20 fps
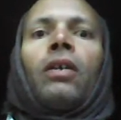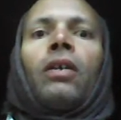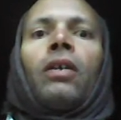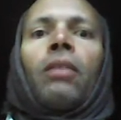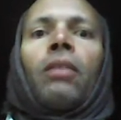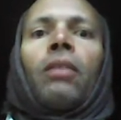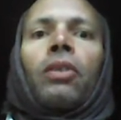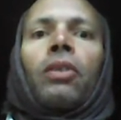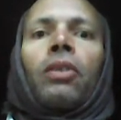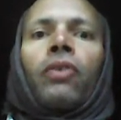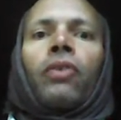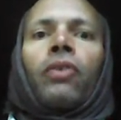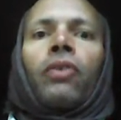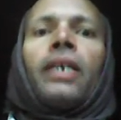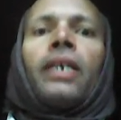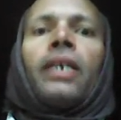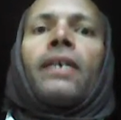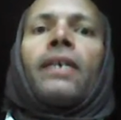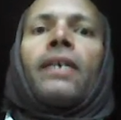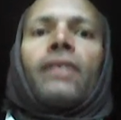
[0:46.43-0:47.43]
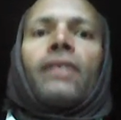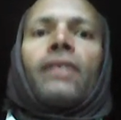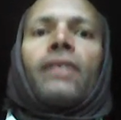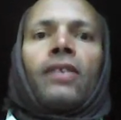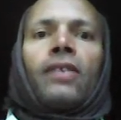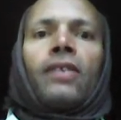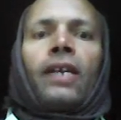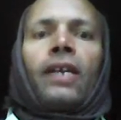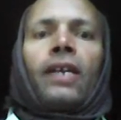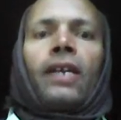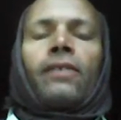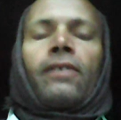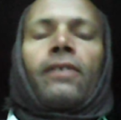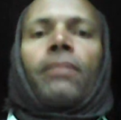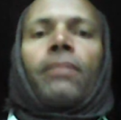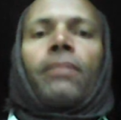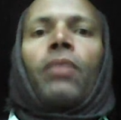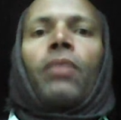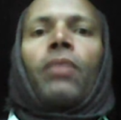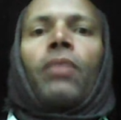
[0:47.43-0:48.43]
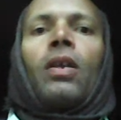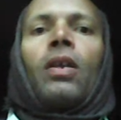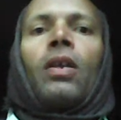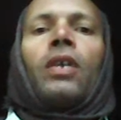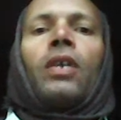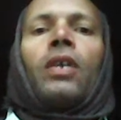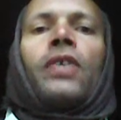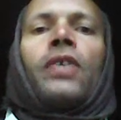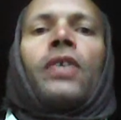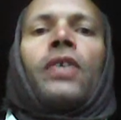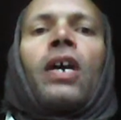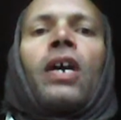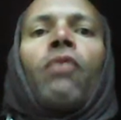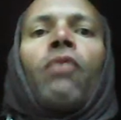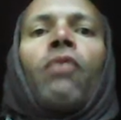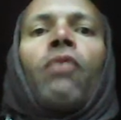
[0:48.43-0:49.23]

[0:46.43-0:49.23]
Number three, syntax. Now